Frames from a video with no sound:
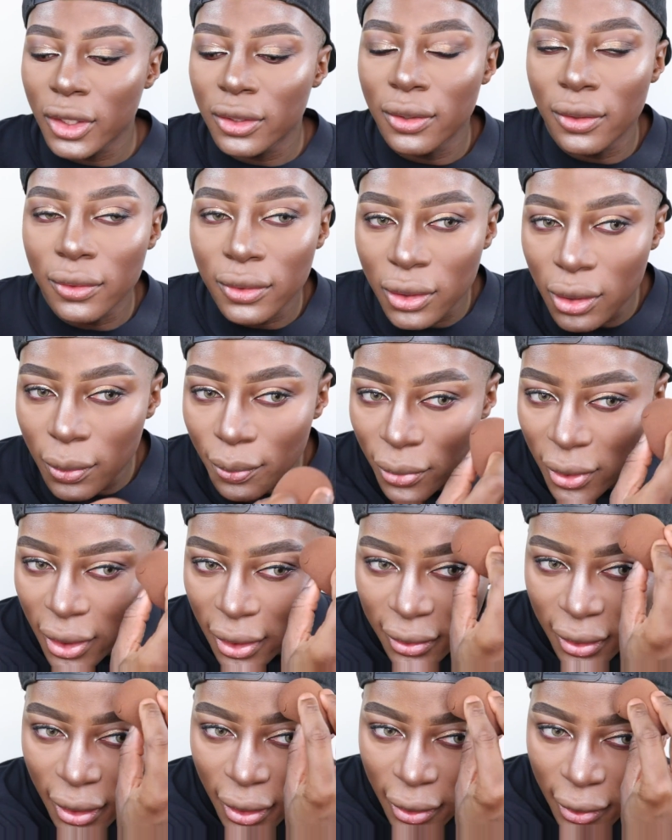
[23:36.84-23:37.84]
I'm gonna
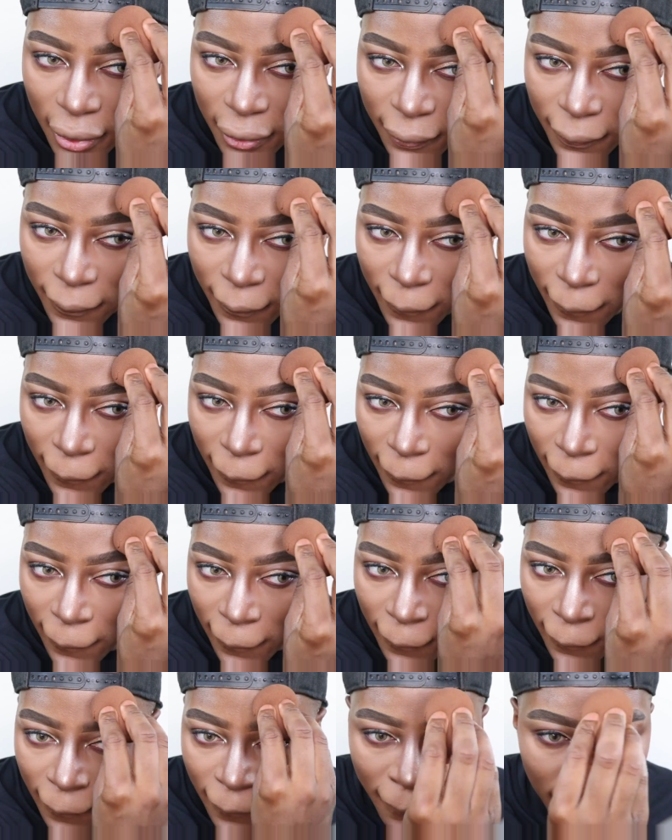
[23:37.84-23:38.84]
blend that in.
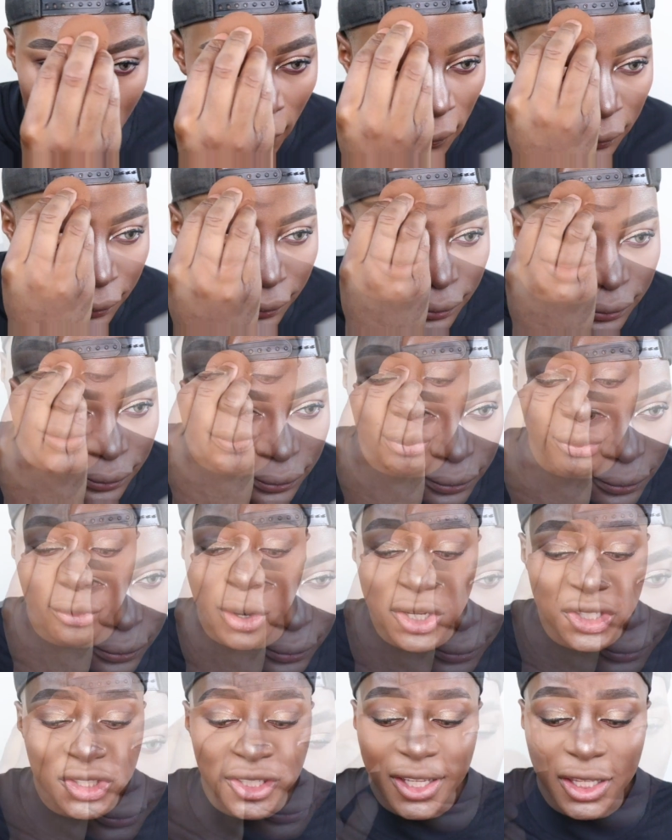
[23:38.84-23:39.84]
The
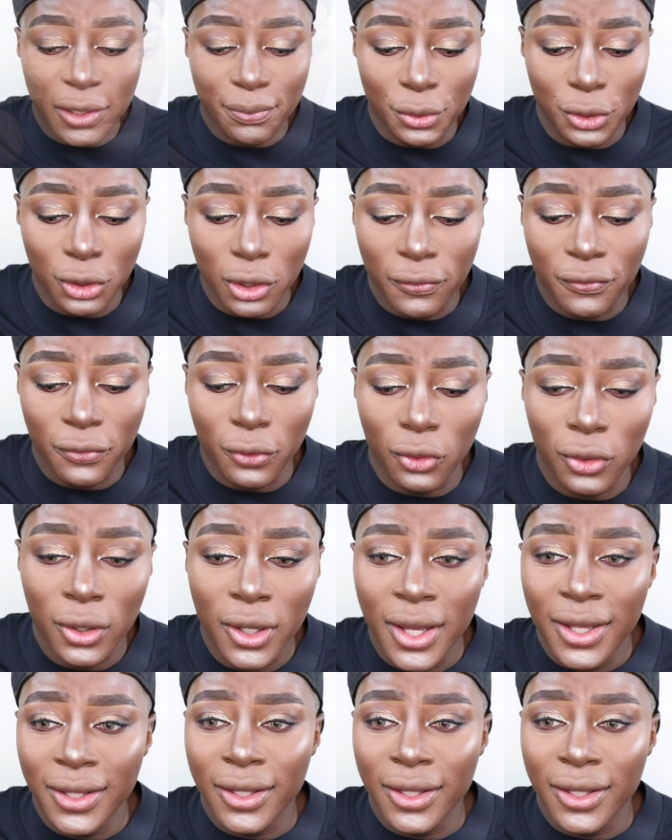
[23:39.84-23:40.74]
brush is beautiful.